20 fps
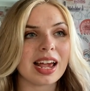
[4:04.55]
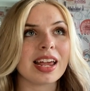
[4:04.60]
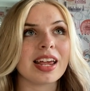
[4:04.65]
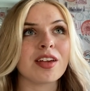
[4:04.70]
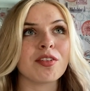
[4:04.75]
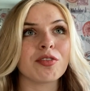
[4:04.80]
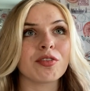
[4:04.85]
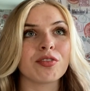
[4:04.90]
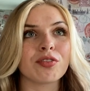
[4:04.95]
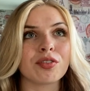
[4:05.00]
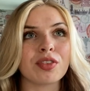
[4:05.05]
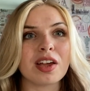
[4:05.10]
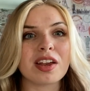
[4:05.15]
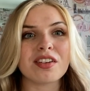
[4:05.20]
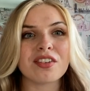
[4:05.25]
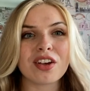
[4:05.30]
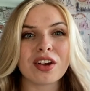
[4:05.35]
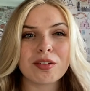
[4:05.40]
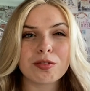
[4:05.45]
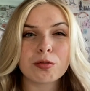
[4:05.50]
If they
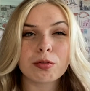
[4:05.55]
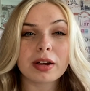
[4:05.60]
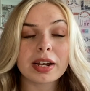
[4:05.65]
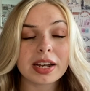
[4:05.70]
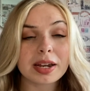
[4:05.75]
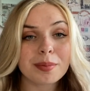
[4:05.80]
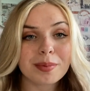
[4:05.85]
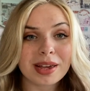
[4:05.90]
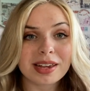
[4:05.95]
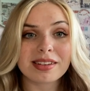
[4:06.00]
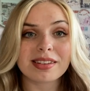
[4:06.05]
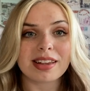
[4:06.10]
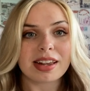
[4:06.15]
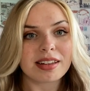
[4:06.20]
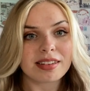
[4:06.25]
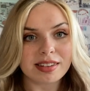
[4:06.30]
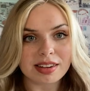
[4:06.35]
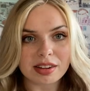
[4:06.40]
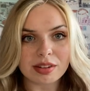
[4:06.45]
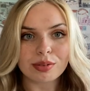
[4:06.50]
don't really make
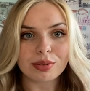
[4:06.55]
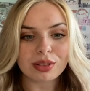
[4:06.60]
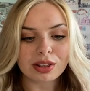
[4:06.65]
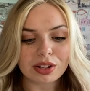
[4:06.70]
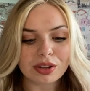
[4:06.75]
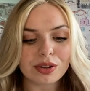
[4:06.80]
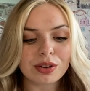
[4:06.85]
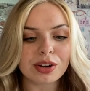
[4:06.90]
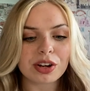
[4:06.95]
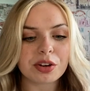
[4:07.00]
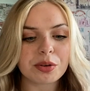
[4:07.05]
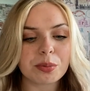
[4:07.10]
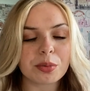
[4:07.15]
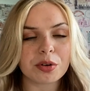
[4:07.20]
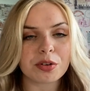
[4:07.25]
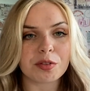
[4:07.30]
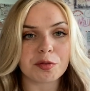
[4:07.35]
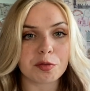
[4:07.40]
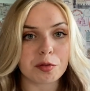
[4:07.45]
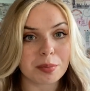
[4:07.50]
sense and you think you need
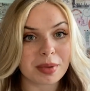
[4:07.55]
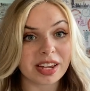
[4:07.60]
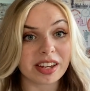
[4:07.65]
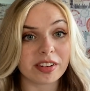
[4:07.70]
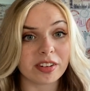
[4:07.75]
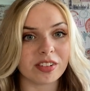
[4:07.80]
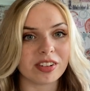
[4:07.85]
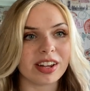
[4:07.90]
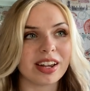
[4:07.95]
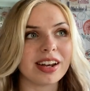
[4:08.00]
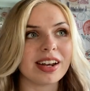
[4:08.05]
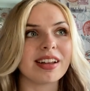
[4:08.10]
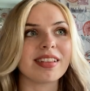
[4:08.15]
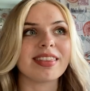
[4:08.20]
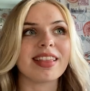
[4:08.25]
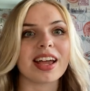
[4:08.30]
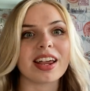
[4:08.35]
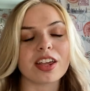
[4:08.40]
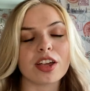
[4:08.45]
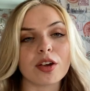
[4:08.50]
more information,
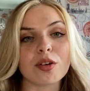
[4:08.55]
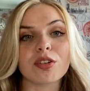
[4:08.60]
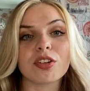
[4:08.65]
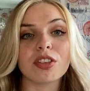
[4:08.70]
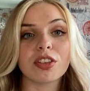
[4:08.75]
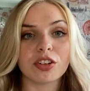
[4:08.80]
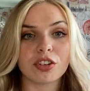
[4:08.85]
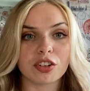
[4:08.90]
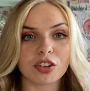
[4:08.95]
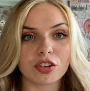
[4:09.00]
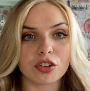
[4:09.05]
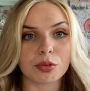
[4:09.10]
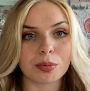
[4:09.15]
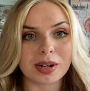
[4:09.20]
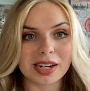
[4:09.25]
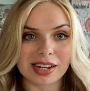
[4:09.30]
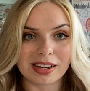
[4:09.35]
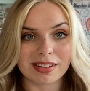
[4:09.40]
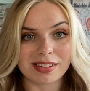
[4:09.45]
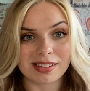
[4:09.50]
then go to the
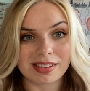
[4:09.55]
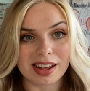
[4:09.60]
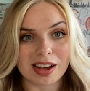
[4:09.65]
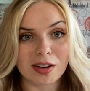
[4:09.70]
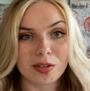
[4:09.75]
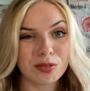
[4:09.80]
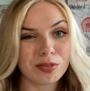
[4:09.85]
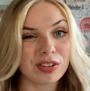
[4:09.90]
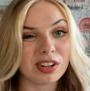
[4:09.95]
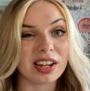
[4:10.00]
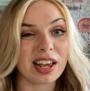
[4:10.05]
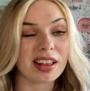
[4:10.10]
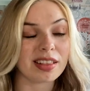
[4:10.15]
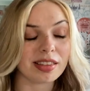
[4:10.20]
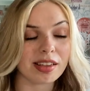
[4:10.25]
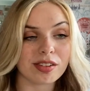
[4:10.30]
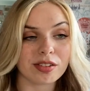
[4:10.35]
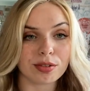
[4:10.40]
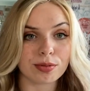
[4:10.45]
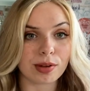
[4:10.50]
judgment itself to get
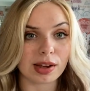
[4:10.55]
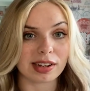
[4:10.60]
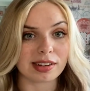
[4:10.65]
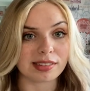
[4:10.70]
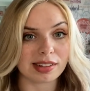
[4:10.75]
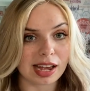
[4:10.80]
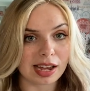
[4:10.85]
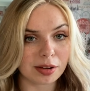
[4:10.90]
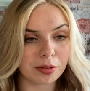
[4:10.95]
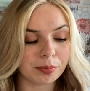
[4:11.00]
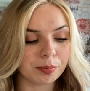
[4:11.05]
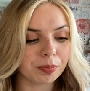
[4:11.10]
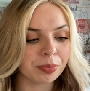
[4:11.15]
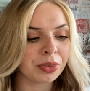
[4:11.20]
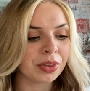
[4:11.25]
those facts out.